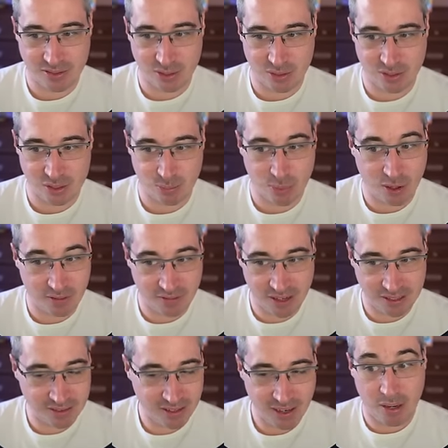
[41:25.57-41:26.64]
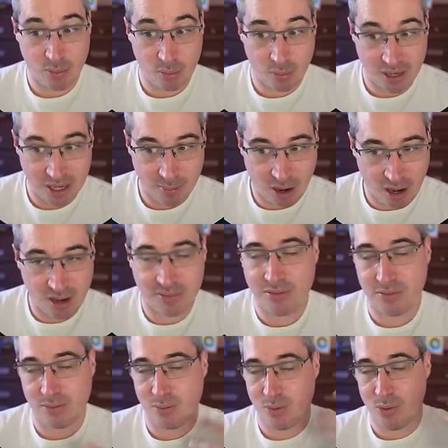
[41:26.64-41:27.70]
So it's perfect, but when we come
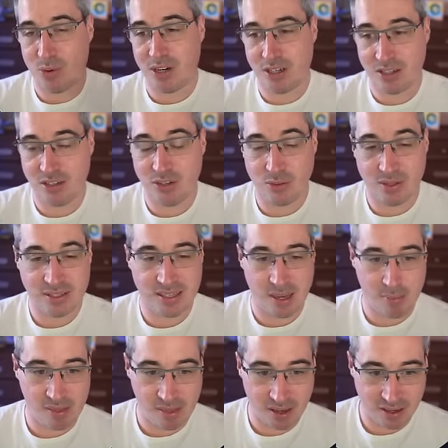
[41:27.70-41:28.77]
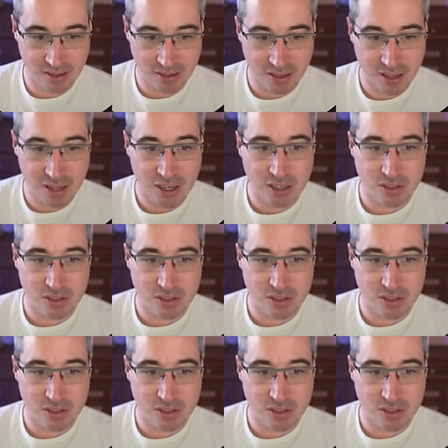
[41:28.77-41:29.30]
off, we want it to do the same thing.